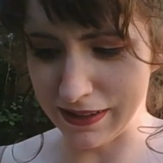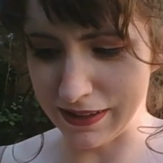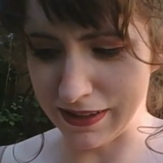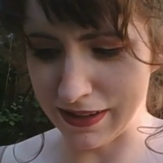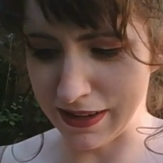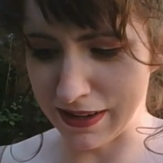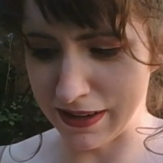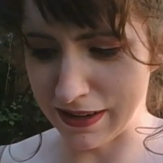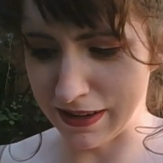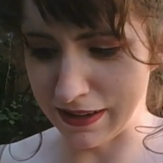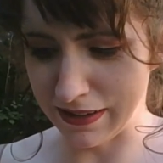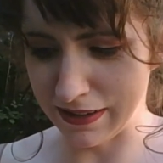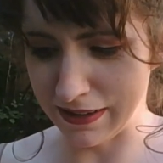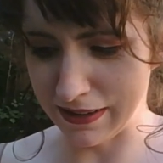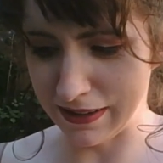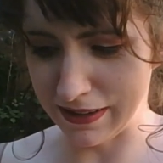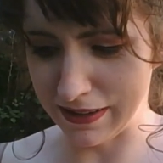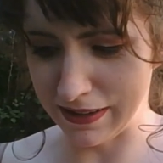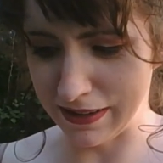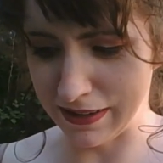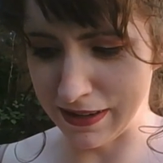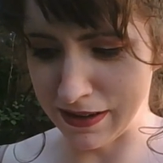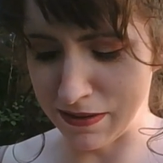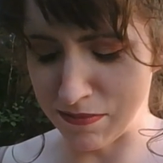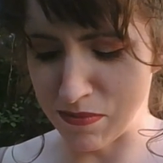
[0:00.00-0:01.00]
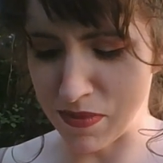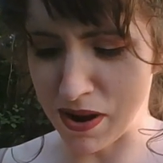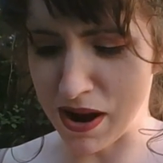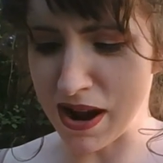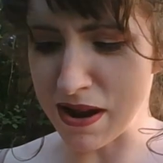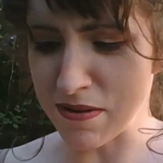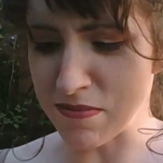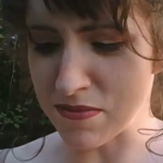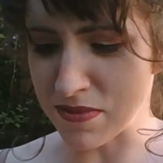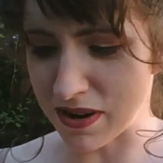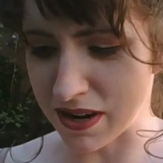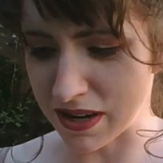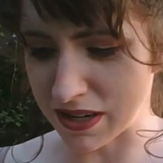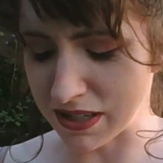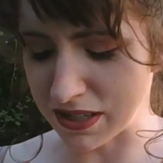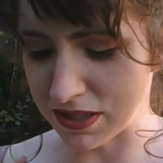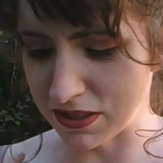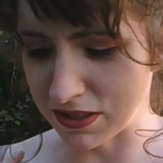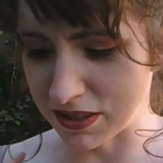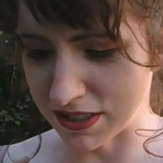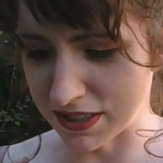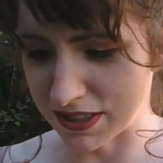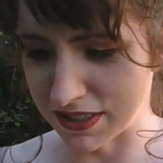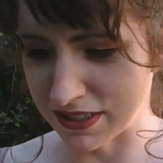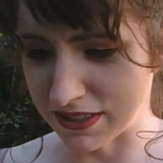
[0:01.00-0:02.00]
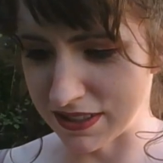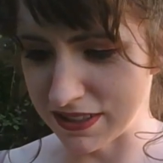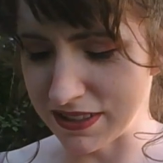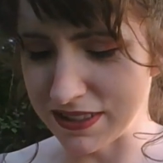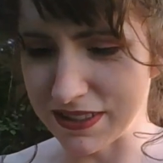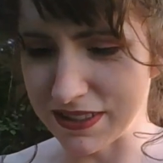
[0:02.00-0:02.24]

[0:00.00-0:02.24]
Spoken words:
In my mind, you can